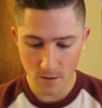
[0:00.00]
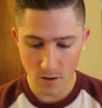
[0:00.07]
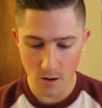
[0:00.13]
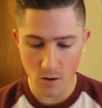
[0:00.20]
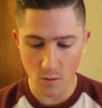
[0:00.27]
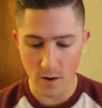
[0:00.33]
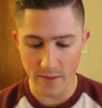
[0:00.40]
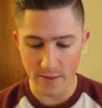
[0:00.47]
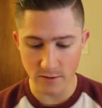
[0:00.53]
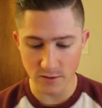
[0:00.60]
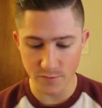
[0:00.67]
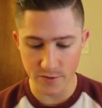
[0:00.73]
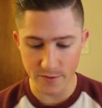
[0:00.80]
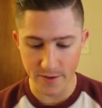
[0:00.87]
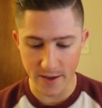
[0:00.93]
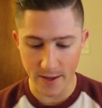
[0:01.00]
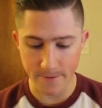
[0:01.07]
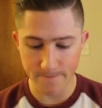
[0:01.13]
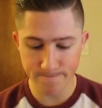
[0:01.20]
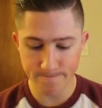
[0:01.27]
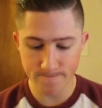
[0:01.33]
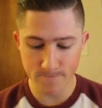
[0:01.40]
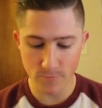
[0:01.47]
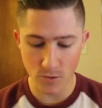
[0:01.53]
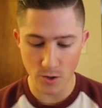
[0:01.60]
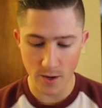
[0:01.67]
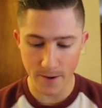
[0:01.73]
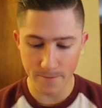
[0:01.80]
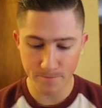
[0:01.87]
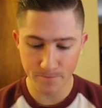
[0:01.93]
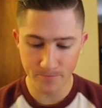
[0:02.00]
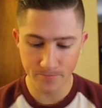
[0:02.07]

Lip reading: Oh, wow, that was pretty bad. Okay.